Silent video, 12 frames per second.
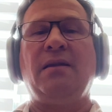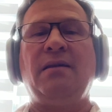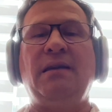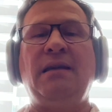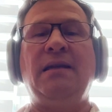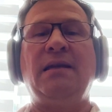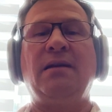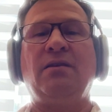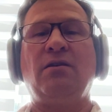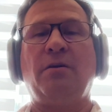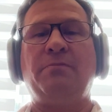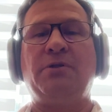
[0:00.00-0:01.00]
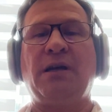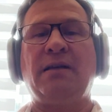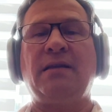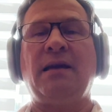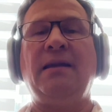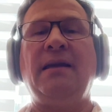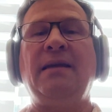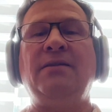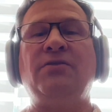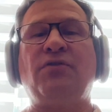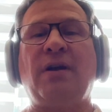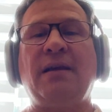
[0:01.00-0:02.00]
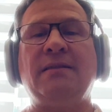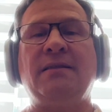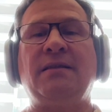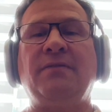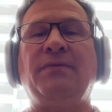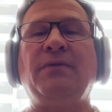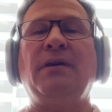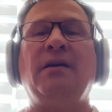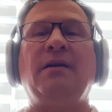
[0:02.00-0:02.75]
needing an object, and intransitive,